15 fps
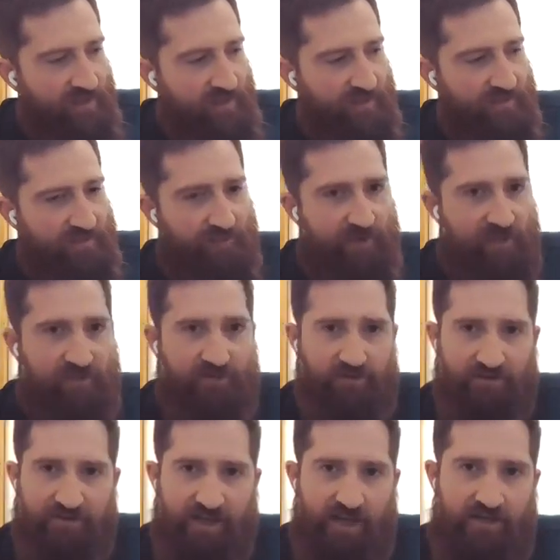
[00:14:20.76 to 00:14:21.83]
is I make
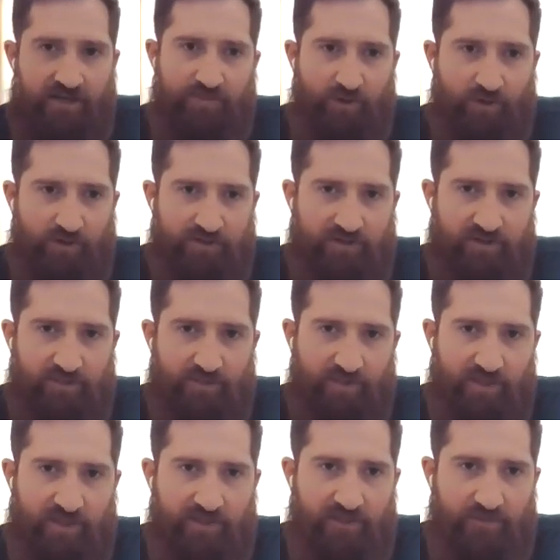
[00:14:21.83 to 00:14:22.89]
little dash marks on the
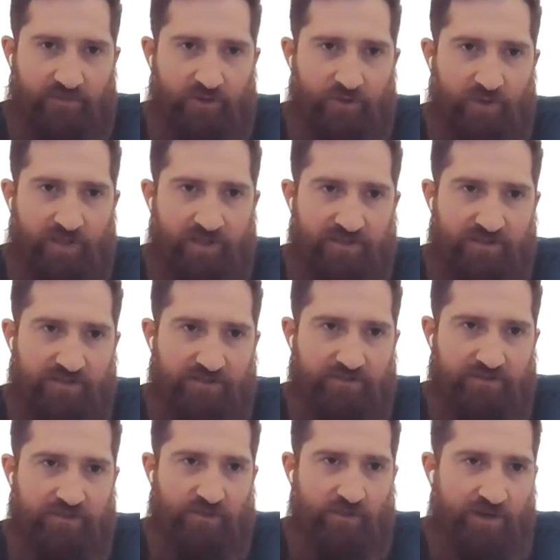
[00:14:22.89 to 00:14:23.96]
plate I'm going
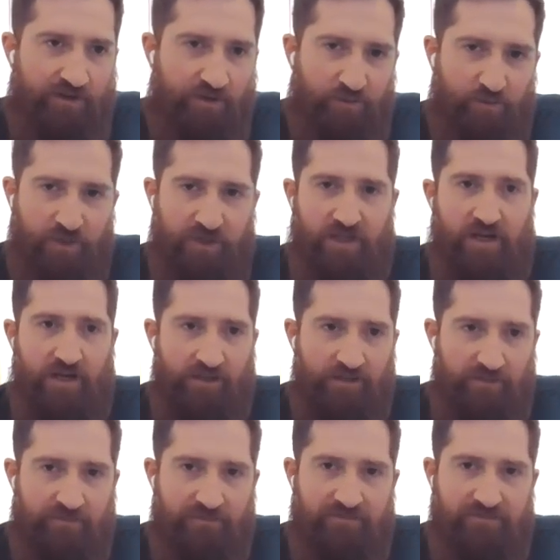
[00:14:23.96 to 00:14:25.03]
into, so I know what
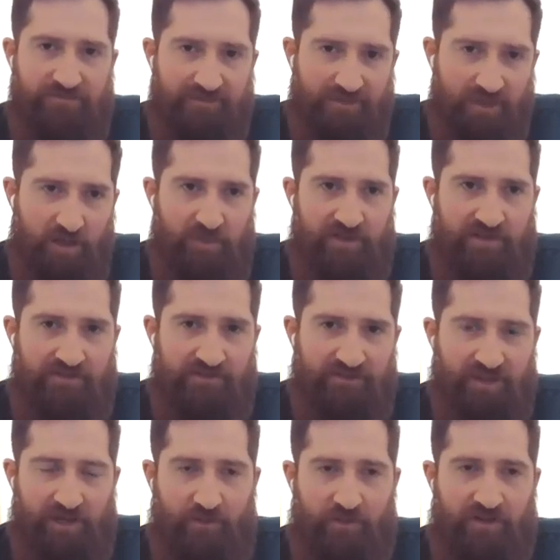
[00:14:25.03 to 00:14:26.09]
column I'm in.
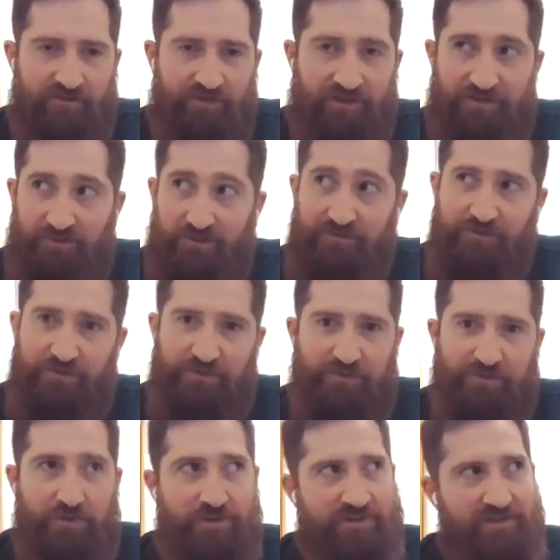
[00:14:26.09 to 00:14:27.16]
That way, if I sort of lose
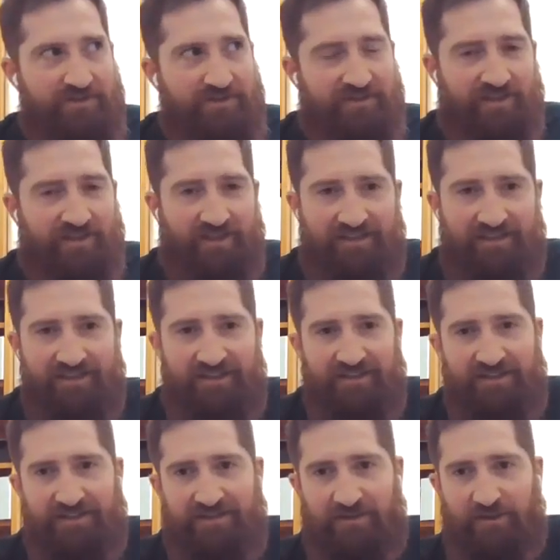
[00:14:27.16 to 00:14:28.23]
focus and I
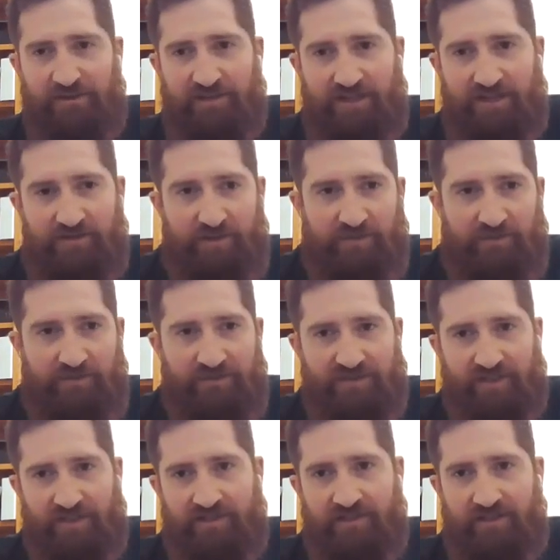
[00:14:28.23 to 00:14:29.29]
start daydreaming for a
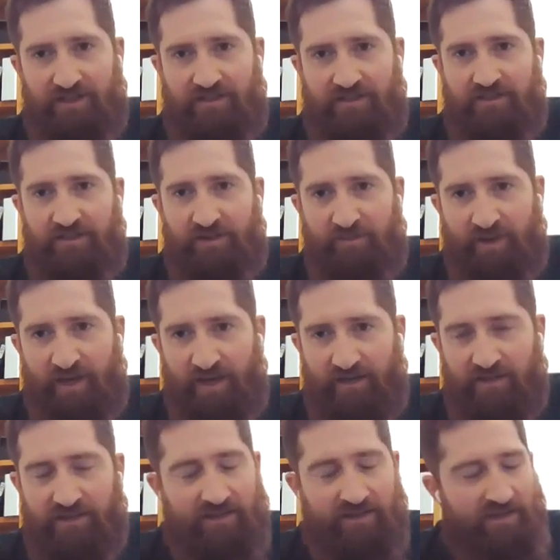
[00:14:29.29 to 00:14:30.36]
second, I can come
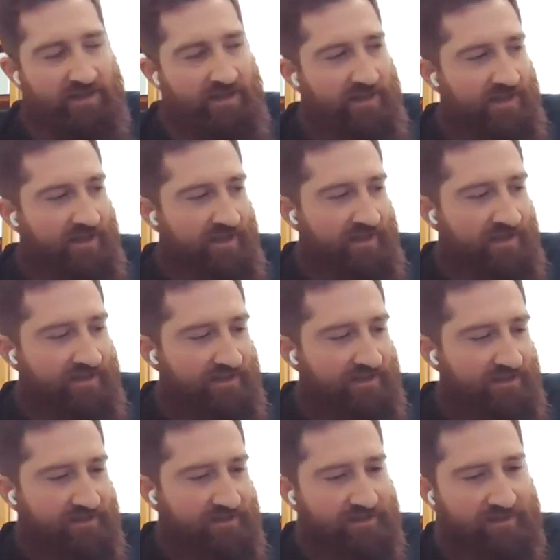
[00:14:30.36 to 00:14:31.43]
back and